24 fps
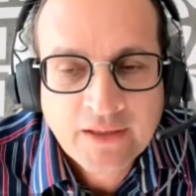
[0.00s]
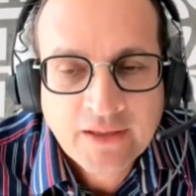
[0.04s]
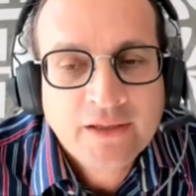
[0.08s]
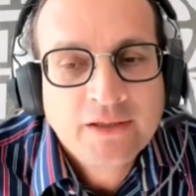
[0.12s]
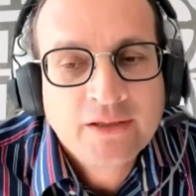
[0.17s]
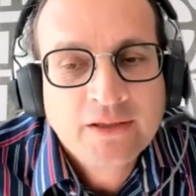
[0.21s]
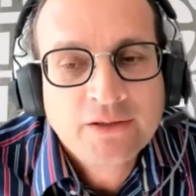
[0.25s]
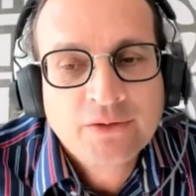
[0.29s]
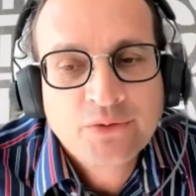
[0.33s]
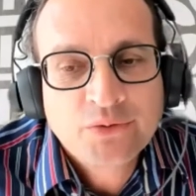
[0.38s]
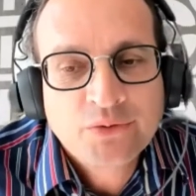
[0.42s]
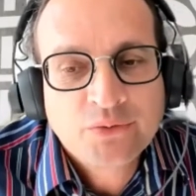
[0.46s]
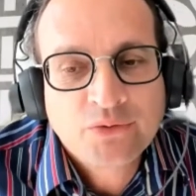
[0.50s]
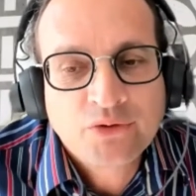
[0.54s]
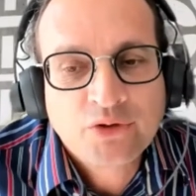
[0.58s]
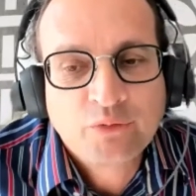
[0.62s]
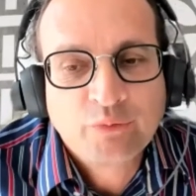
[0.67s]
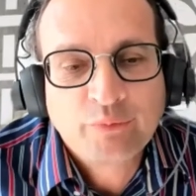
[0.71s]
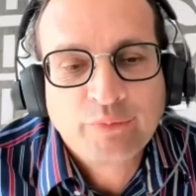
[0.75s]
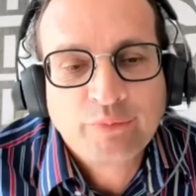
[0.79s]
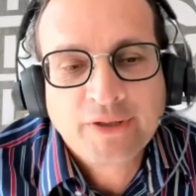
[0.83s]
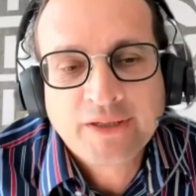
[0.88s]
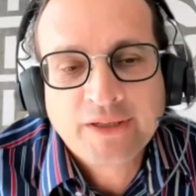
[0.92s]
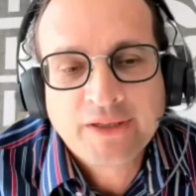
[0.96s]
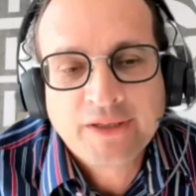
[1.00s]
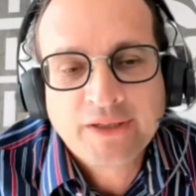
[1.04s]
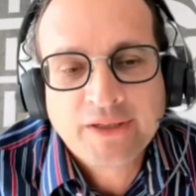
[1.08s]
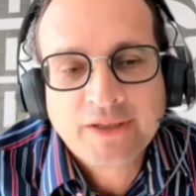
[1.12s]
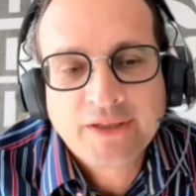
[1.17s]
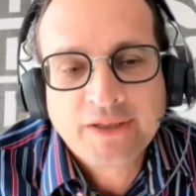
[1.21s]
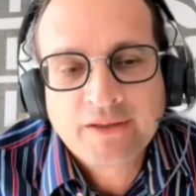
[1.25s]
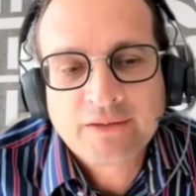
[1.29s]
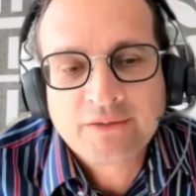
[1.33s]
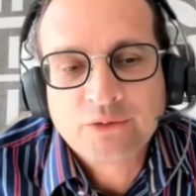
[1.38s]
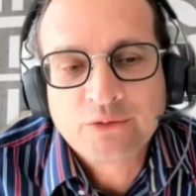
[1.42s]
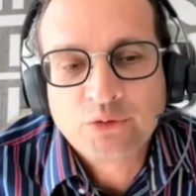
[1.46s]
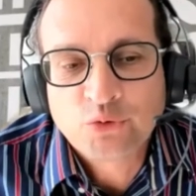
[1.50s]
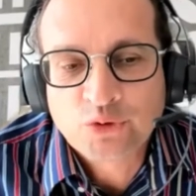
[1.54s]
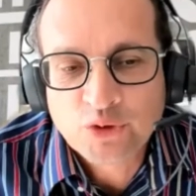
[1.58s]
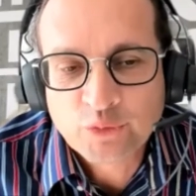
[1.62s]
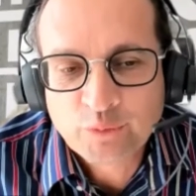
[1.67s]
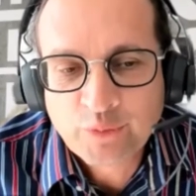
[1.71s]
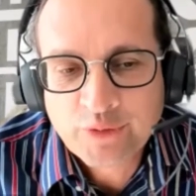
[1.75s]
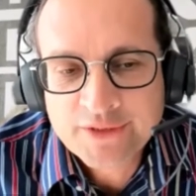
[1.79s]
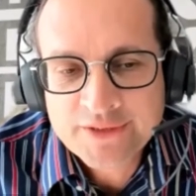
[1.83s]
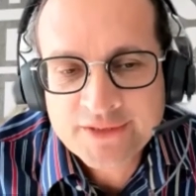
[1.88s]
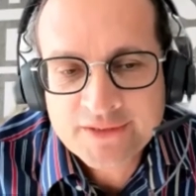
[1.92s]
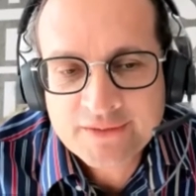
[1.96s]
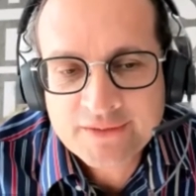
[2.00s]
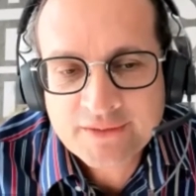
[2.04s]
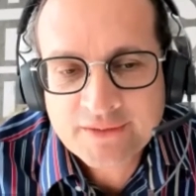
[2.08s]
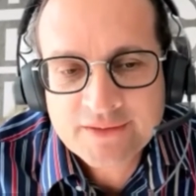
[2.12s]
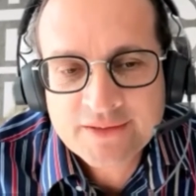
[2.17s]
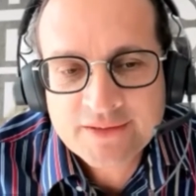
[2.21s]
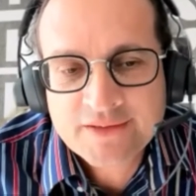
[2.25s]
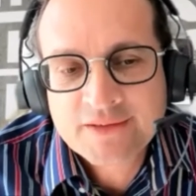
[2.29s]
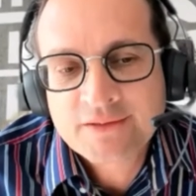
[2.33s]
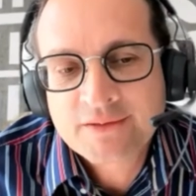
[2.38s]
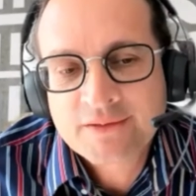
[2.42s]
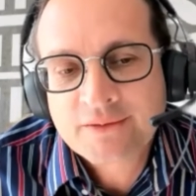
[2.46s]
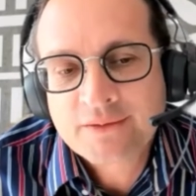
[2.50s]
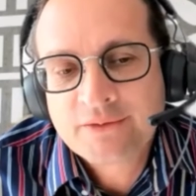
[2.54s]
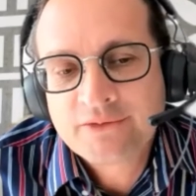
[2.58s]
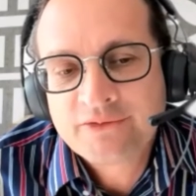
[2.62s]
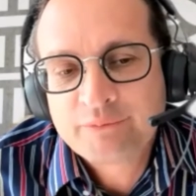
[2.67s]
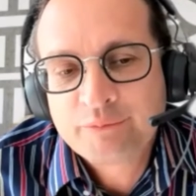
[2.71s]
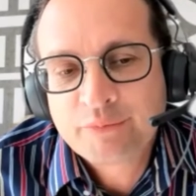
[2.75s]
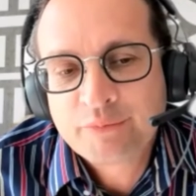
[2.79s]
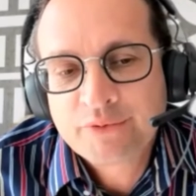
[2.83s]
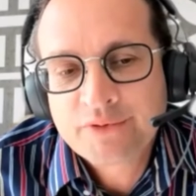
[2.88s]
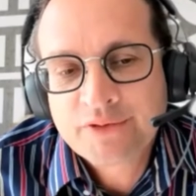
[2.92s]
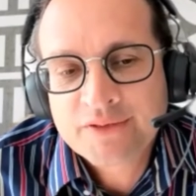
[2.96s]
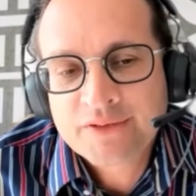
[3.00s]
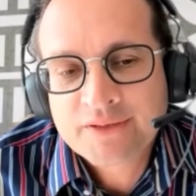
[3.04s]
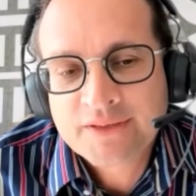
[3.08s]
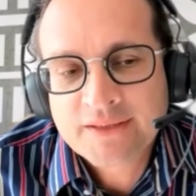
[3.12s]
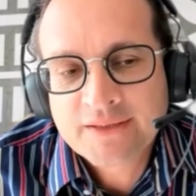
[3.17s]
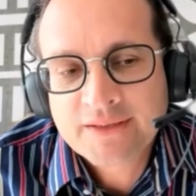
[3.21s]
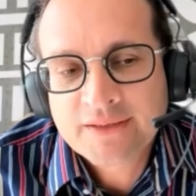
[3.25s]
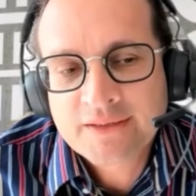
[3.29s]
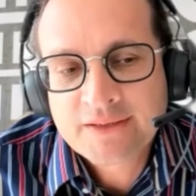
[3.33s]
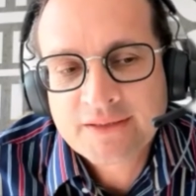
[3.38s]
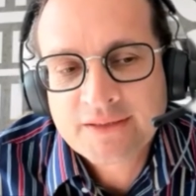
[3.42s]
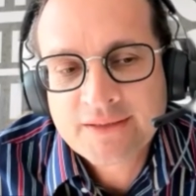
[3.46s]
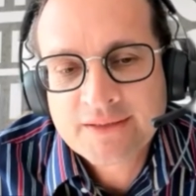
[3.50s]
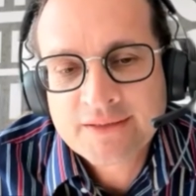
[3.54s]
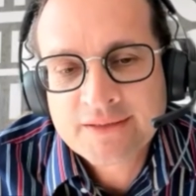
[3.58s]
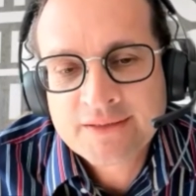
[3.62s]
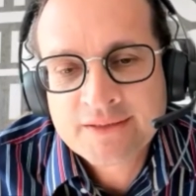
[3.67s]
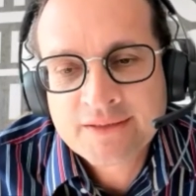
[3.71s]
to compare the robustness of both strategies